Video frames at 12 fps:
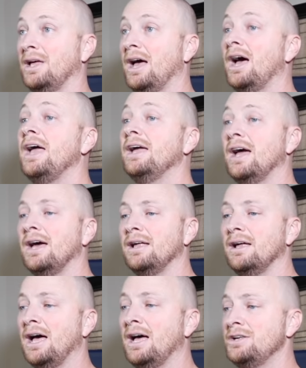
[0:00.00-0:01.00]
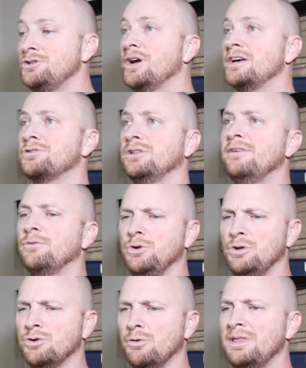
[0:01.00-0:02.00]
Hey, as you guys are leaving, will
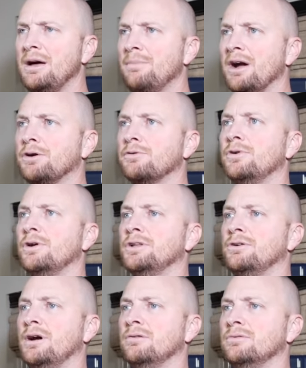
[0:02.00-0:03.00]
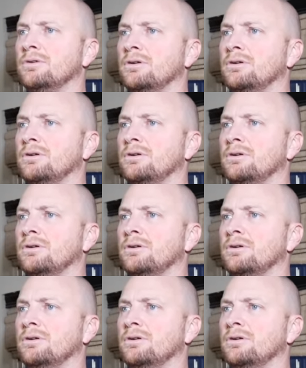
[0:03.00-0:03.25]
you throw me that microphone on the ground?